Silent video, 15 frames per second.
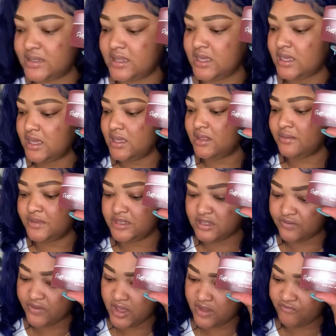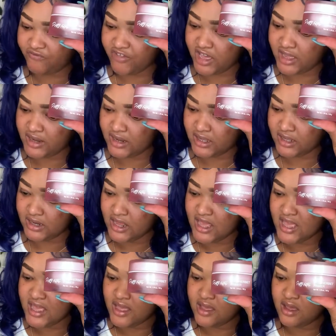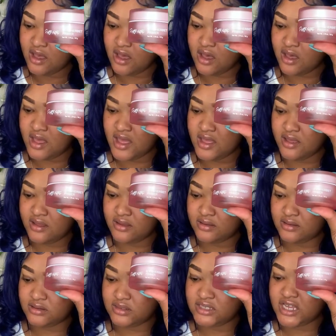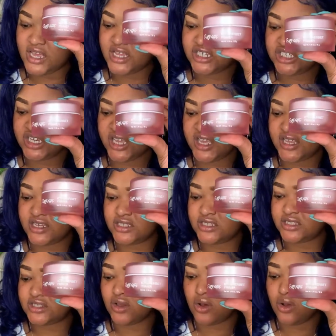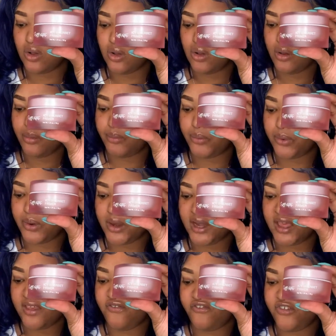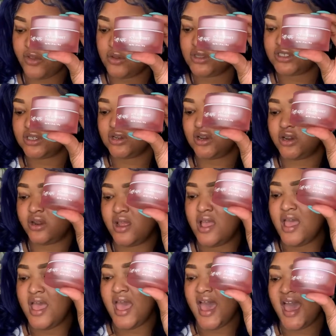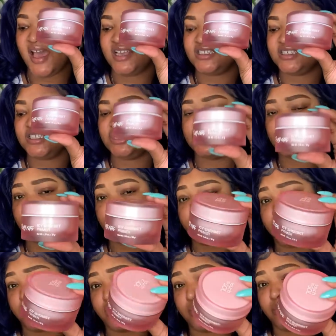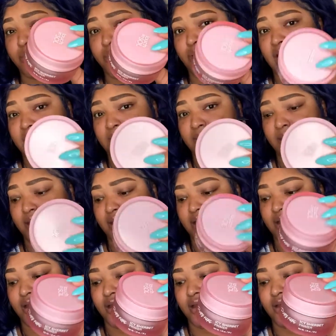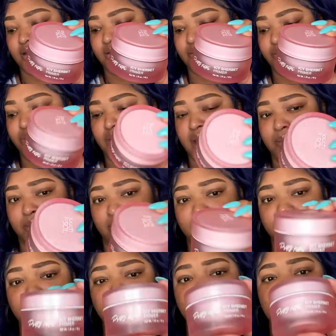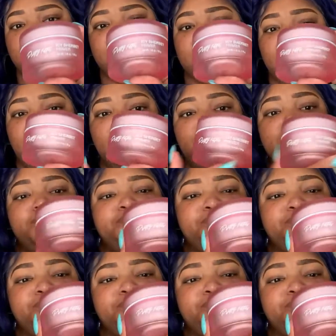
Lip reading: the, let me see if I can find it. Touch and Soul Pretty Filter Icy Sherbet Primer. So